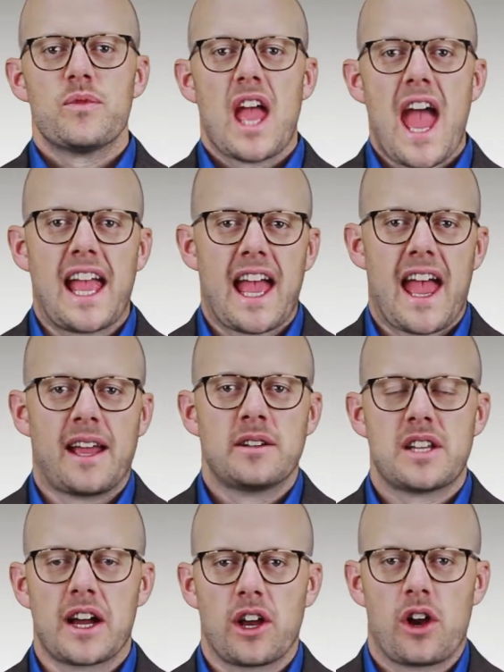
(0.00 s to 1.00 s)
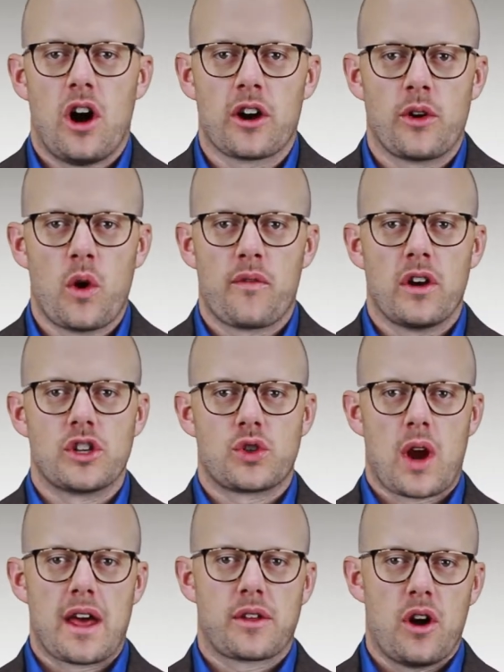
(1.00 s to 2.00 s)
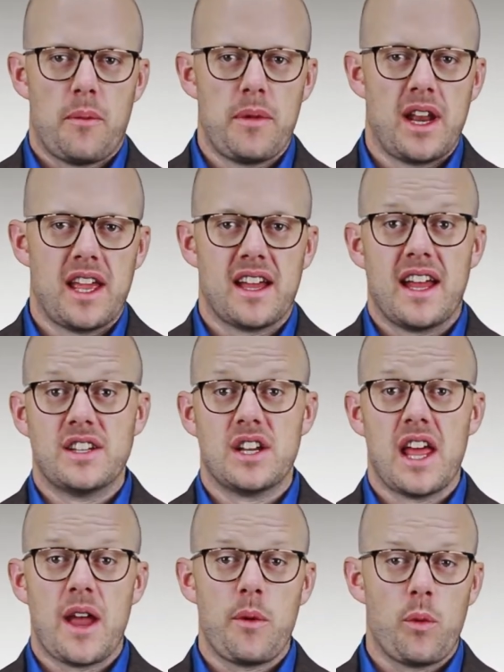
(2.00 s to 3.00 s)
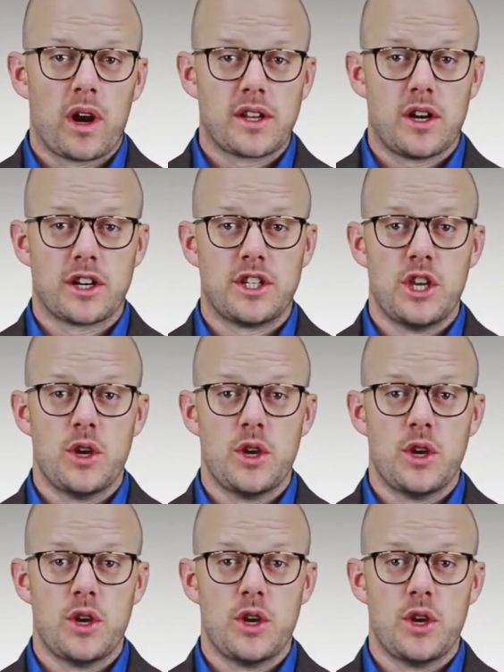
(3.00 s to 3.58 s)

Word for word: Hey gang, Duncan Cochran over at Strathcom Media, and today we want to talk to